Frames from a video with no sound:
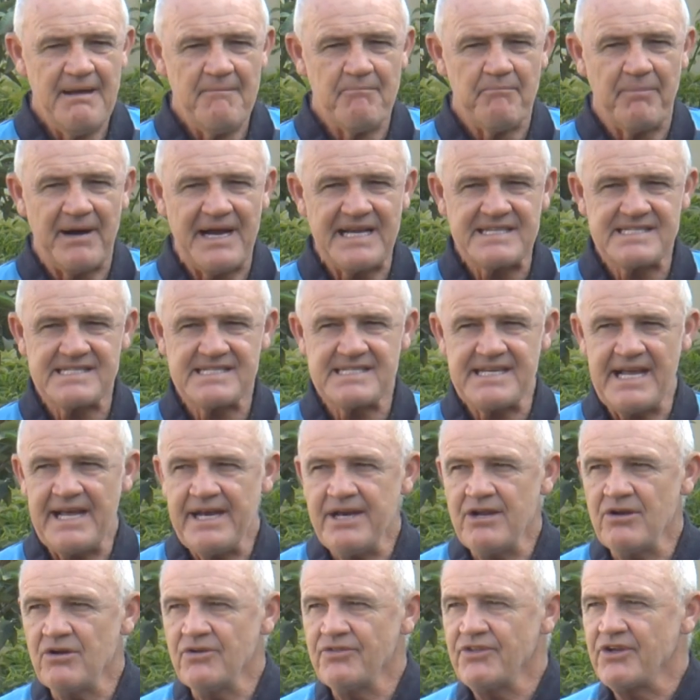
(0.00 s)
by
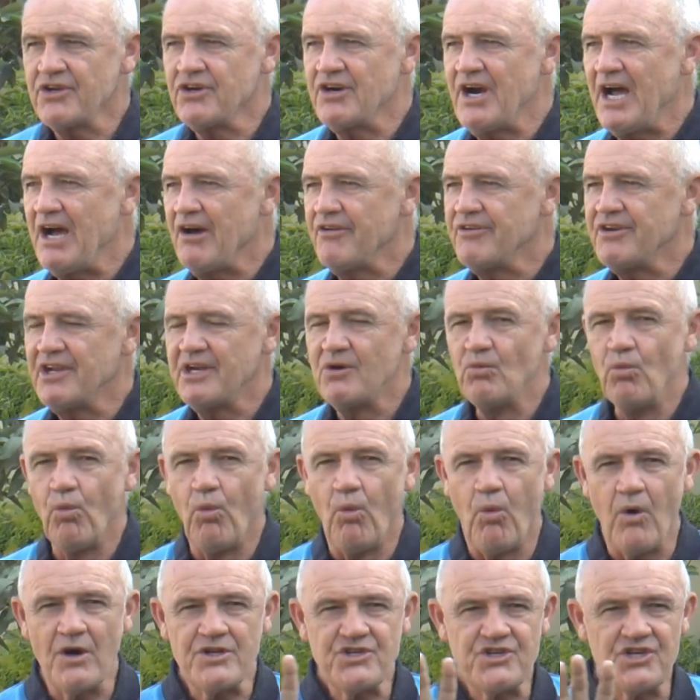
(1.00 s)
standing on the ground and
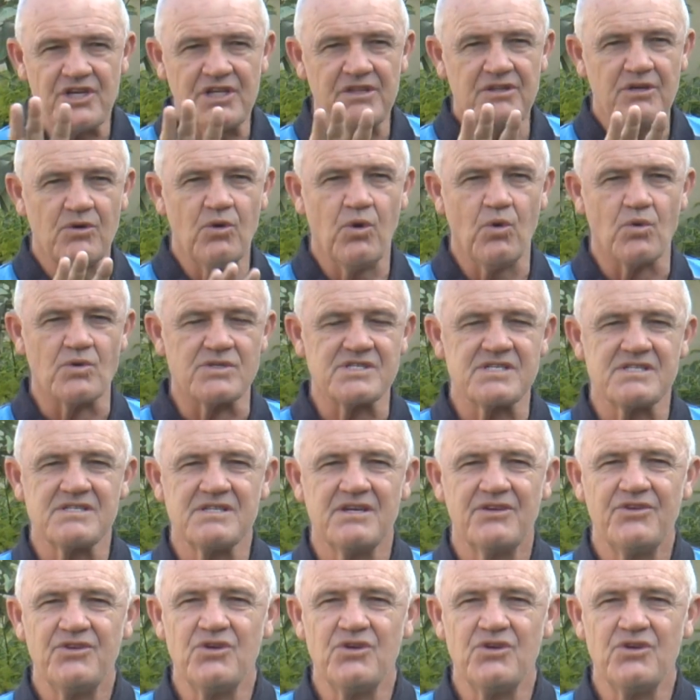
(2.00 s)
watching the horse,